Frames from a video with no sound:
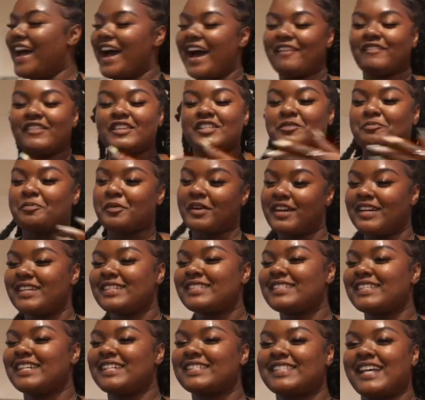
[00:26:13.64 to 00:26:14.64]
I've
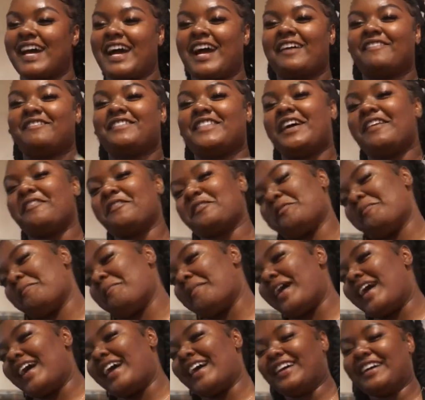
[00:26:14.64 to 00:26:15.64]
experienced things that I have never
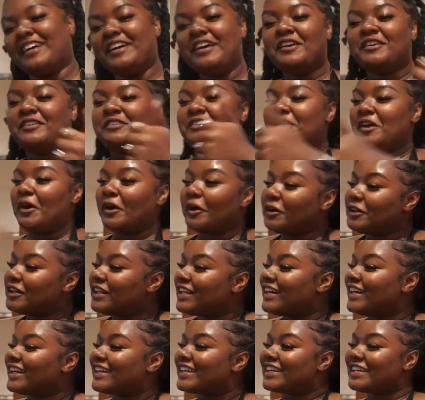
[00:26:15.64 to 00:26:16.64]
met.
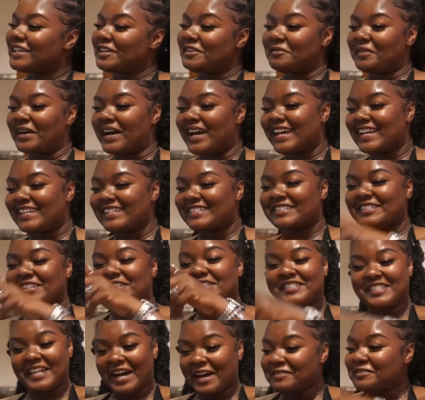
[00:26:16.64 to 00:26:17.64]
Nola, Key West,
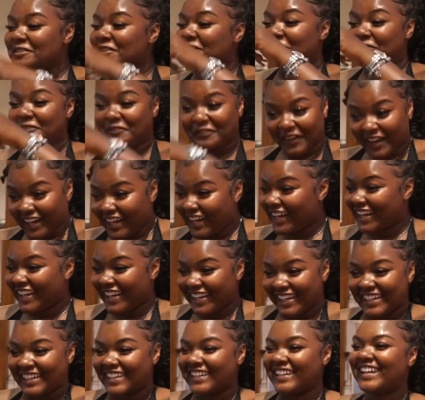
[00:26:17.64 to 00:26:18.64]
those times were
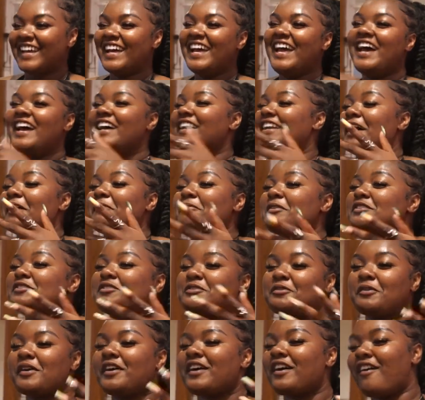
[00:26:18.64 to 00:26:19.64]
fun. And I would
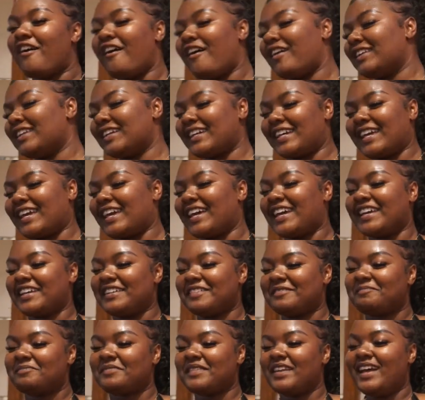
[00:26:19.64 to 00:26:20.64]
do it all
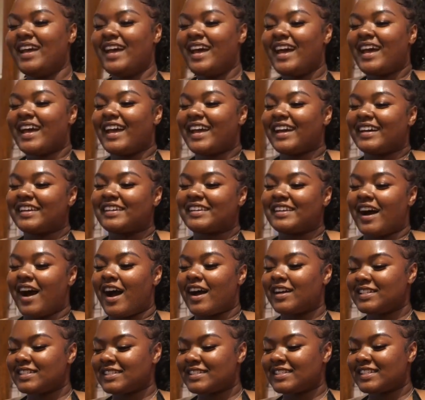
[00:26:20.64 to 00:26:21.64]
again. And
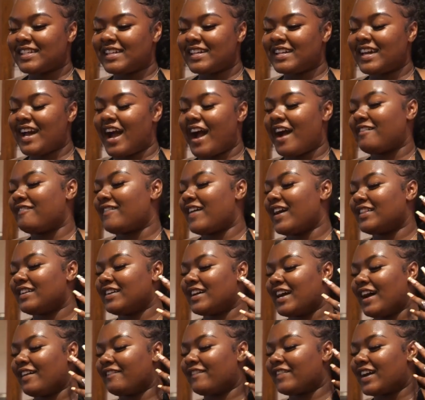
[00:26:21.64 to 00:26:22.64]
honestly, I'd rather
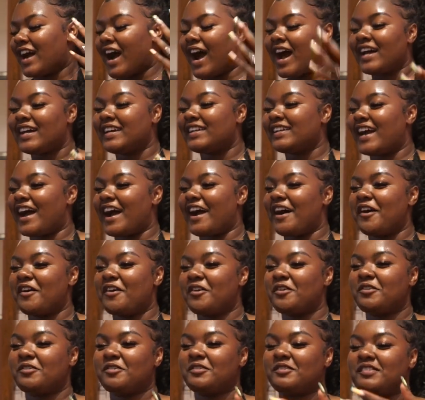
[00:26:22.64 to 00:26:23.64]
have gotten
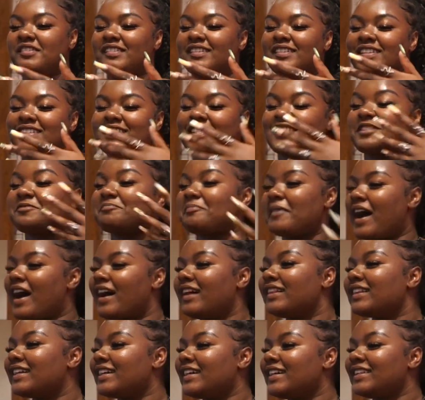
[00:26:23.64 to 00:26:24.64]
out
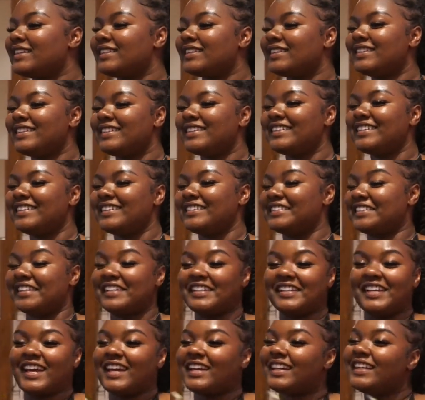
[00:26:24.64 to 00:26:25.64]
smiling than
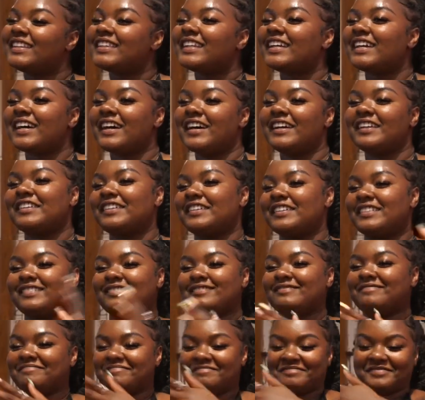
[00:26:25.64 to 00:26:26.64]
anything other
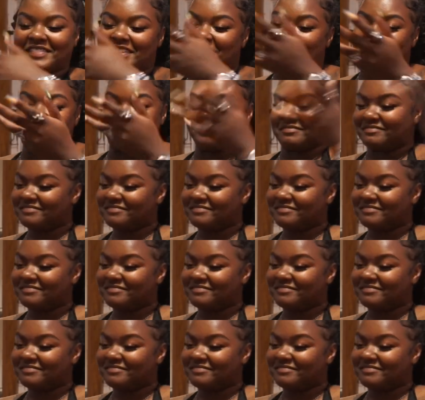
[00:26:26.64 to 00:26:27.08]
than